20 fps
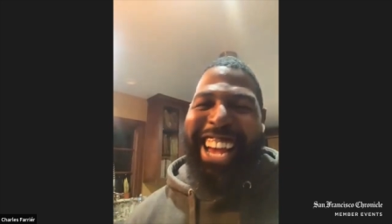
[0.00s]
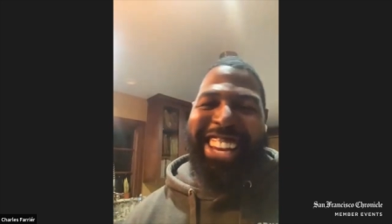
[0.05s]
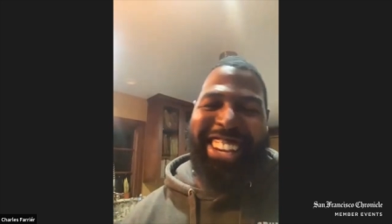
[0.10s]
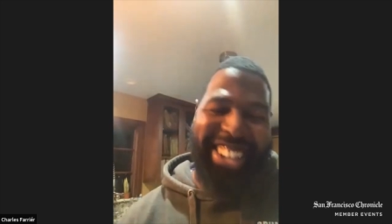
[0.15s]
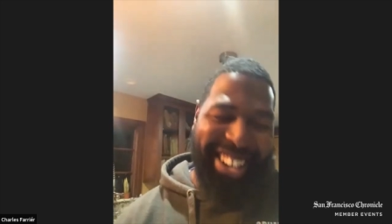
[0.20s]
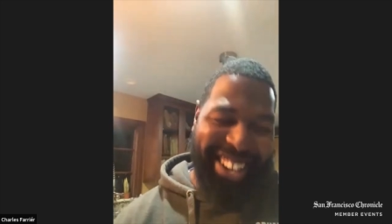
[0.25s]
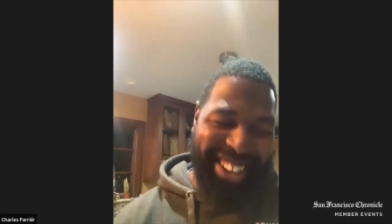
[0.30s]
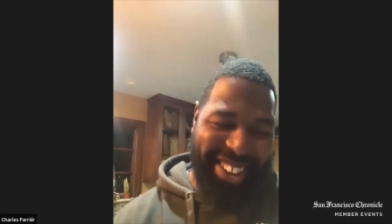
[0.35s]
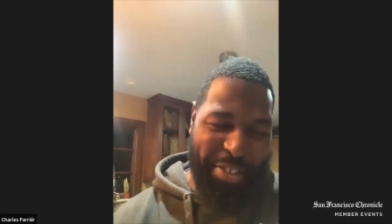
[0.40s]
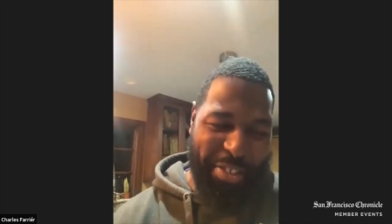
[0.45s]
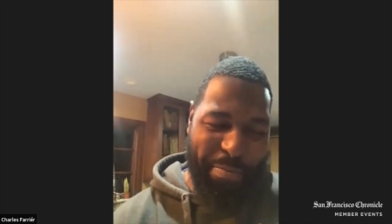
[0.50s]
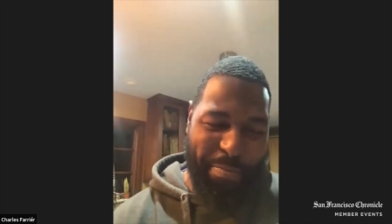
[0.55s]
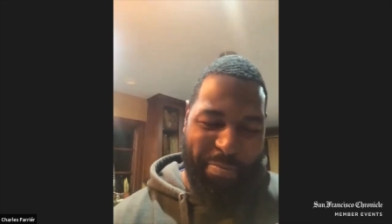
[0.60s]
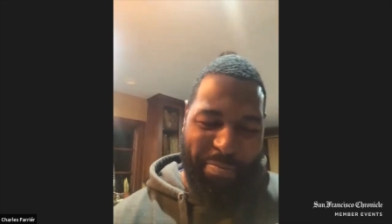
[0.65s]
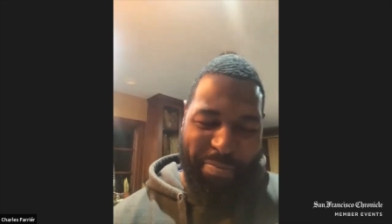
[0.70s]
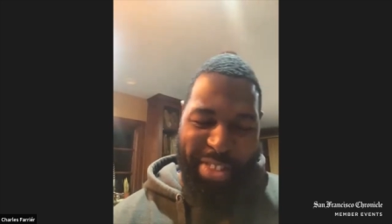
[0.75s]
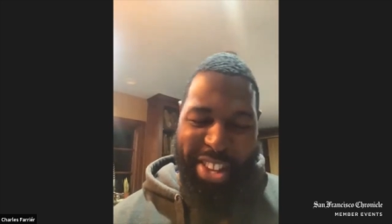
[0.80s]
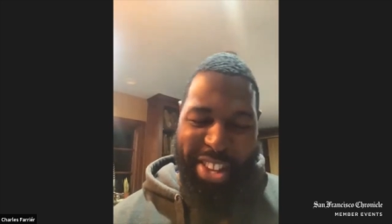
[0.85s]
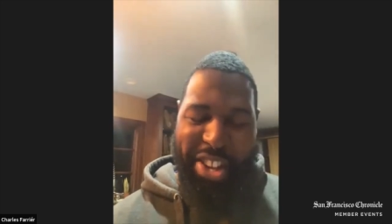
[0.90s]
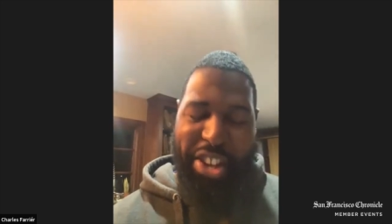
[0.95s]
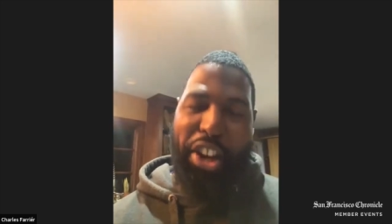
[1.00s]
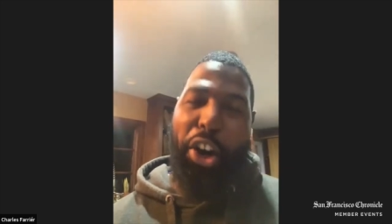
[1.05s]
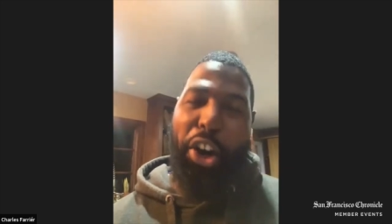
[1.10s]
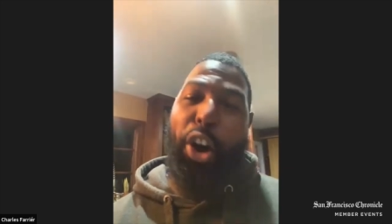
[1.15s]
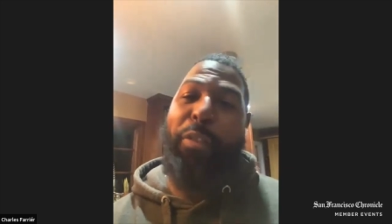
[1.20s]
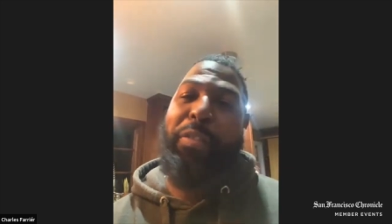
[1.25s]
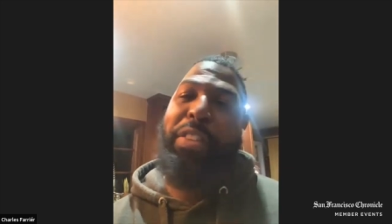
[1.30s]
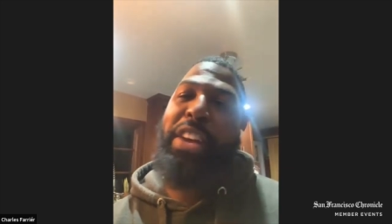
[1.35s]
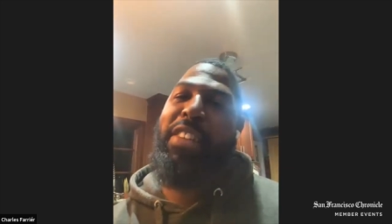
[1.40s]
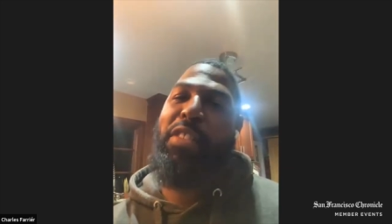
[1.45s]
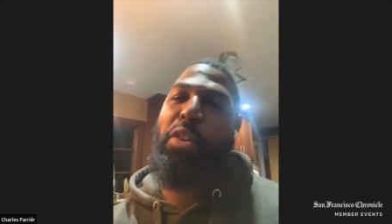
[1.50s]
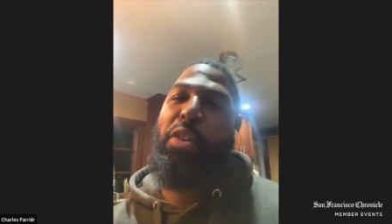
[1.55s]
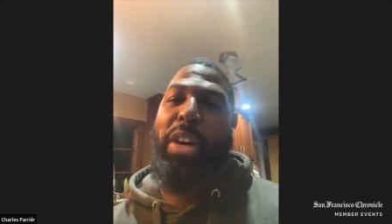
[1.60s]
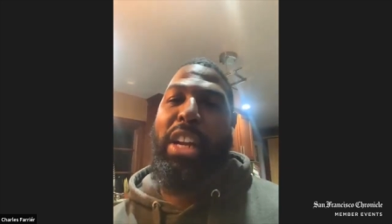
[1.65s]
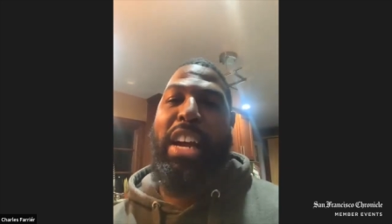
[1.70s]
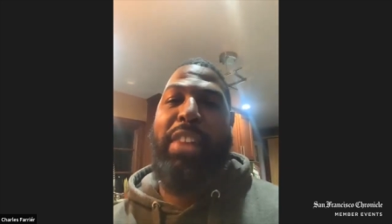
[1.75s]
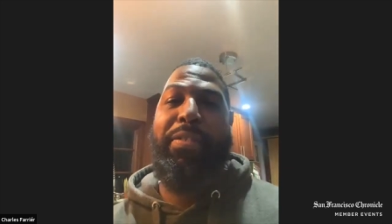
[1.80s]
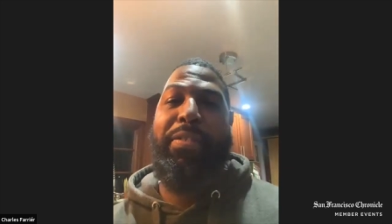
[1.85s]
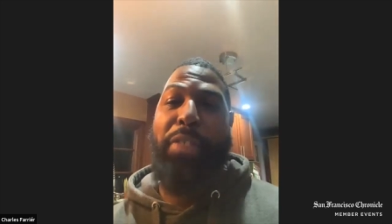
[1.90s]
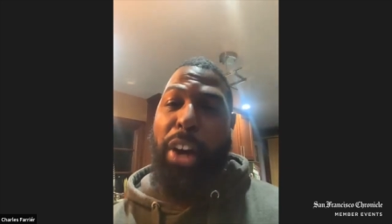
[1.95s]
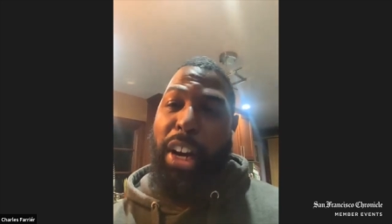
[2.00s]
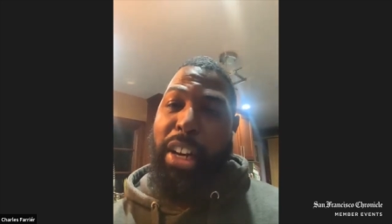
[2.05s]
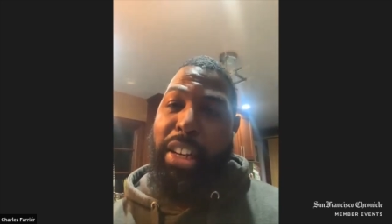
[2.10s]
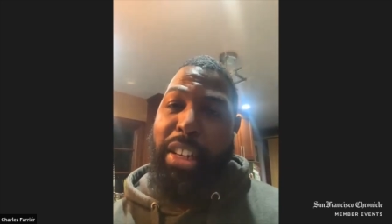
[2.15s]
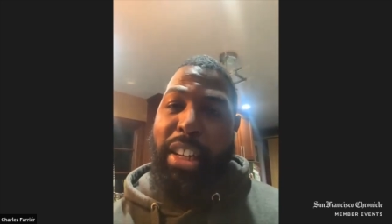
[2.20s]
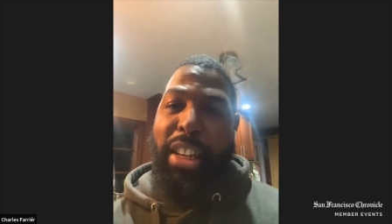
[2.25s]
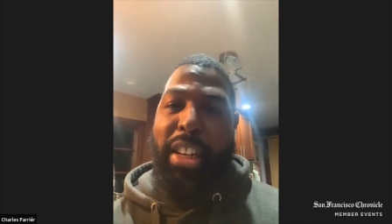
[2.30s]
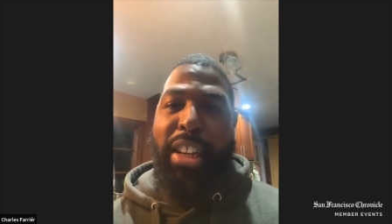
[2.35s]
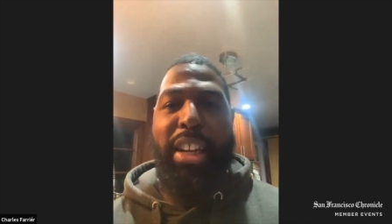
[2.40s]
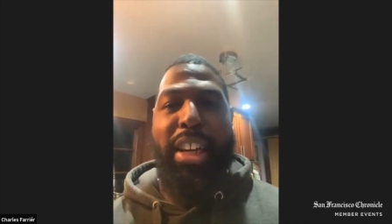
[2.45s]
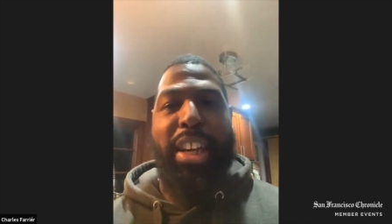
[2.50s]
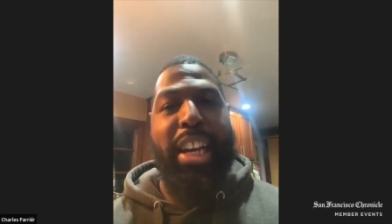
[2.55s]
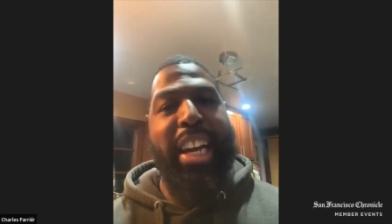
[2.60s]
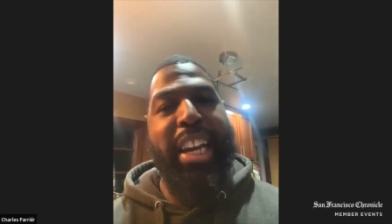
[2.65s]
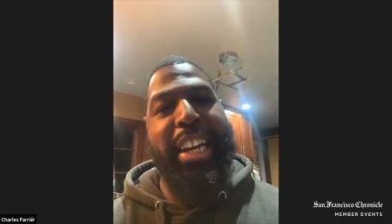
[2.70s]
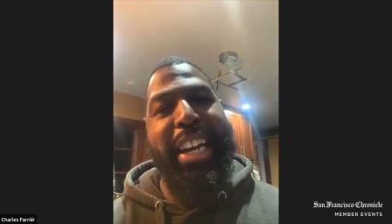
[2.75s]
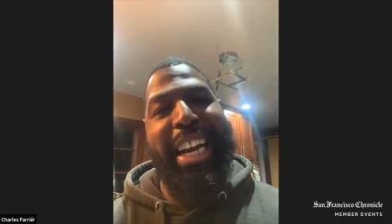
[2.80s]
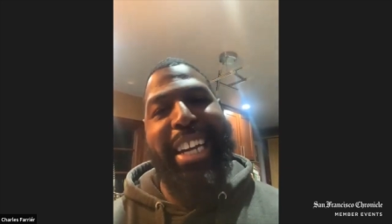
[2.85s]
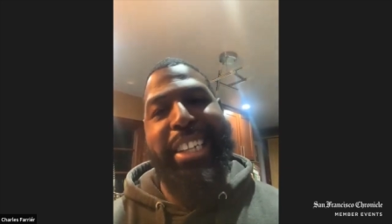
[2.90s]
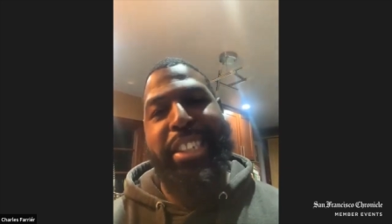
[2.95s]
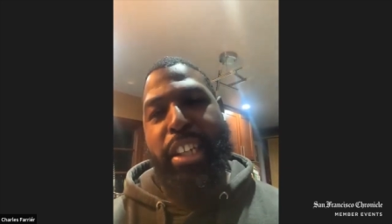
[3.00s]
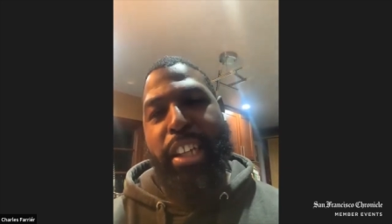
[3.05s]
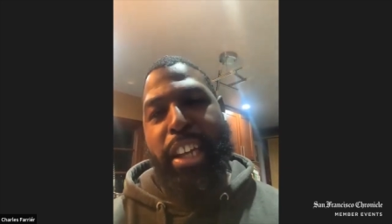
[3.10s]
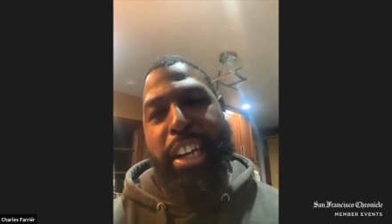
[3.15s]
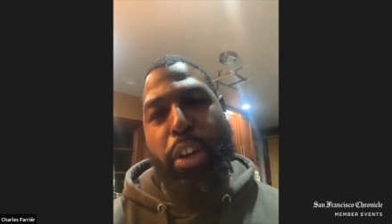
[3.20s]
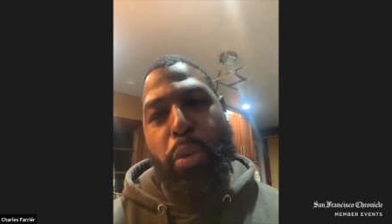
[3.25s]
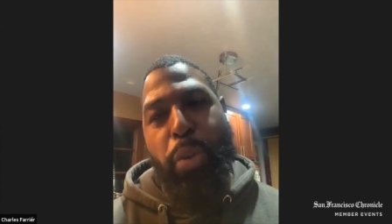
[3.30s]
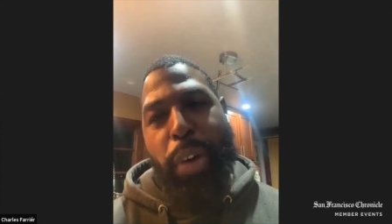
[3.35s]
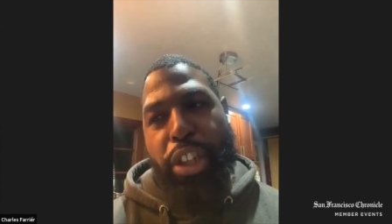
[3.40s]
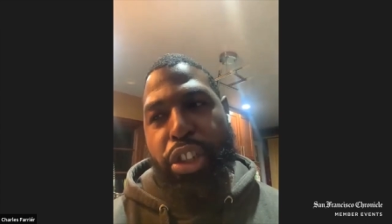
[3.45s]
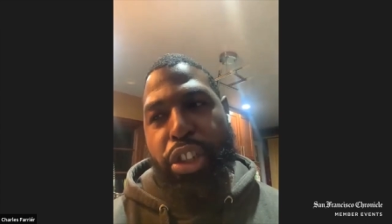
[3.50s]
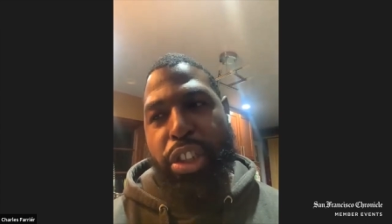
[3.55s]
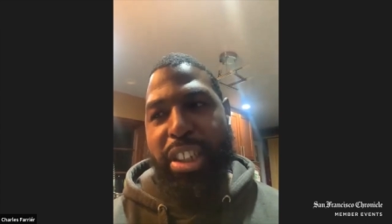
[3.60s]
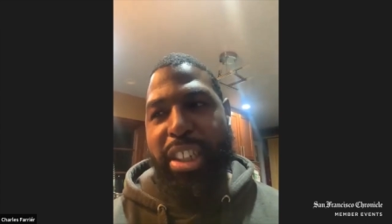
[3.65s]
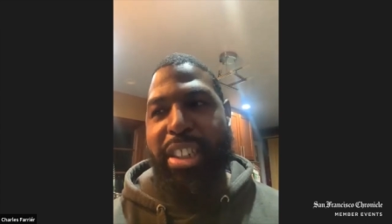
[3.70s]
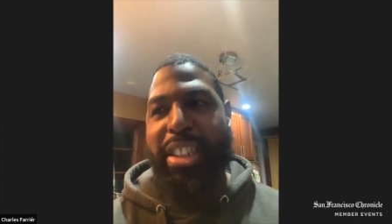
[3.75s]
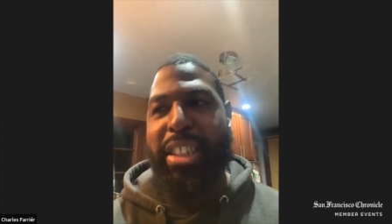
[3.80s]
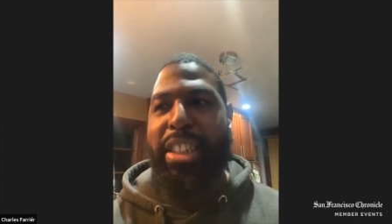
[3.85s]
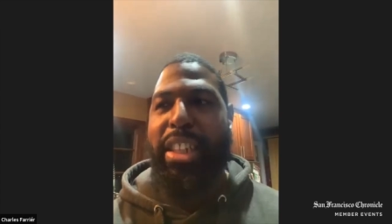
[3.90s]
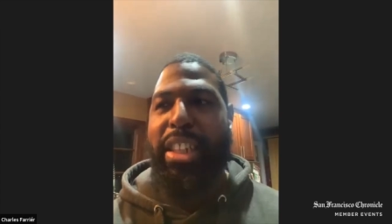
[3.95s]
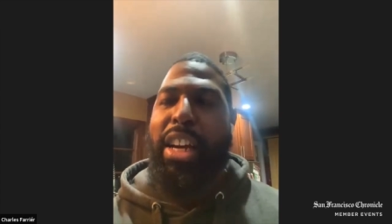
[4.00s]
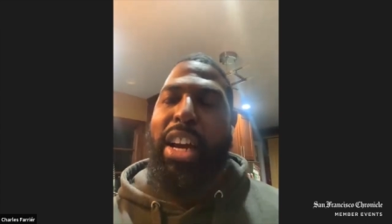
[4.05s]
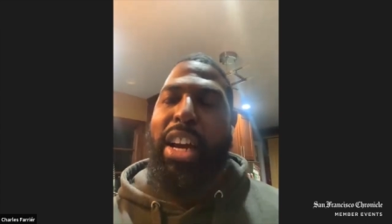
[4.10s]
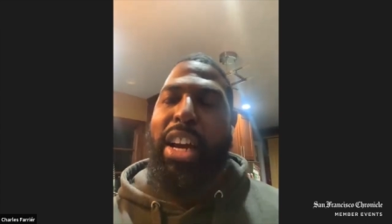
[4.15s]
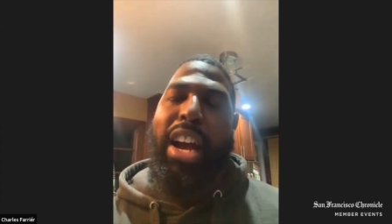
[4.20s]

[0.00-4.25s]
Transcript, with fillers: and, um, you know, hopefully everyone had fun and asked a lot of questions.